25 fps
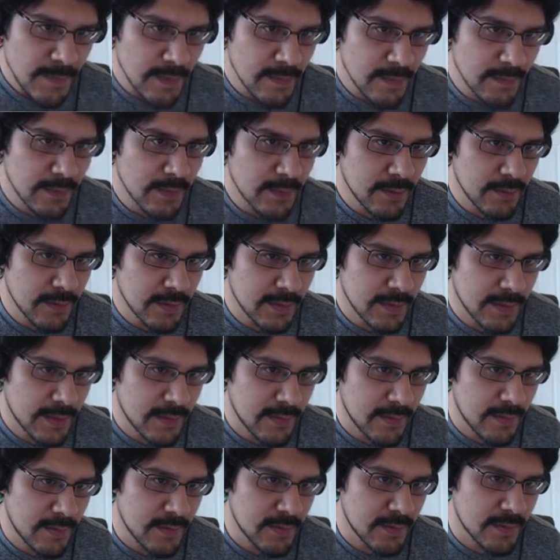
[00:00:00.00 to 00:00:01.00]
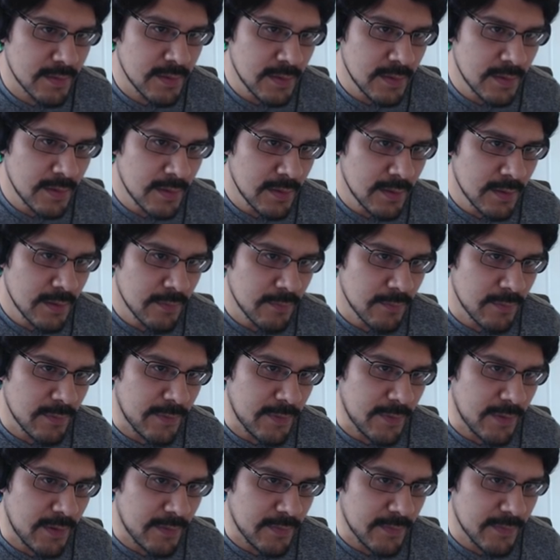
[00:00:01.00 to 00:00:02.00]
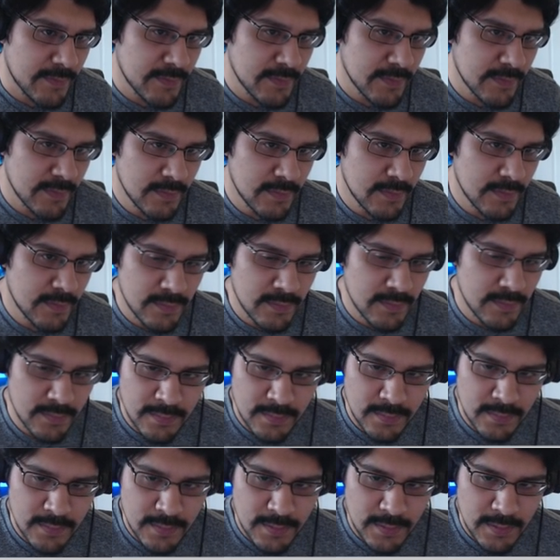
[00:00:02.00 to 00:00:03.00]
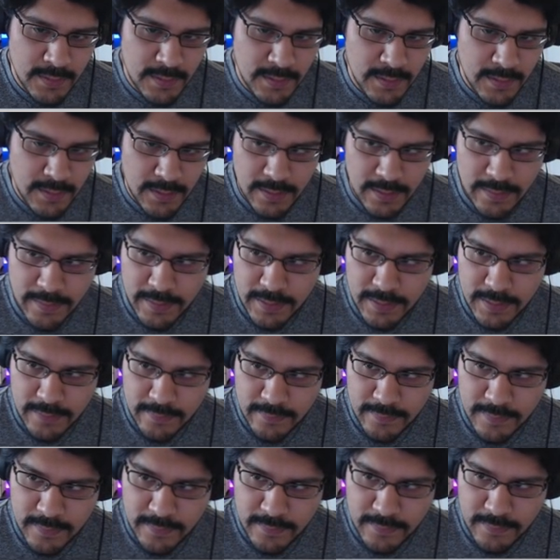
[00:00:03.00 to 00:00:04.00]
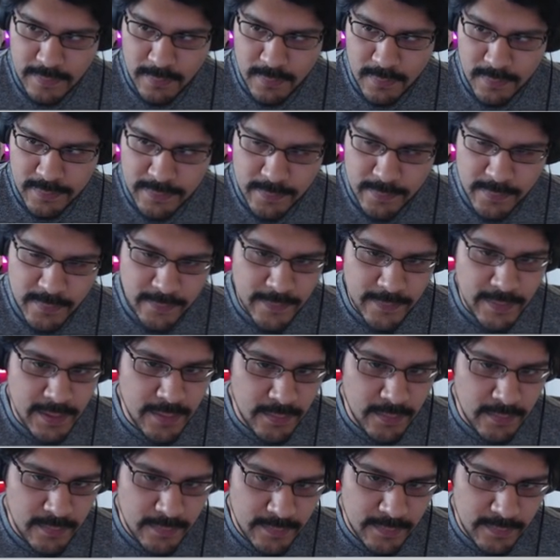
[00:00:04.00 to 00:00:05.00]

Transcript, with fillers: and then I'll click on Revolve. And then it's going to say, well, what's your profile?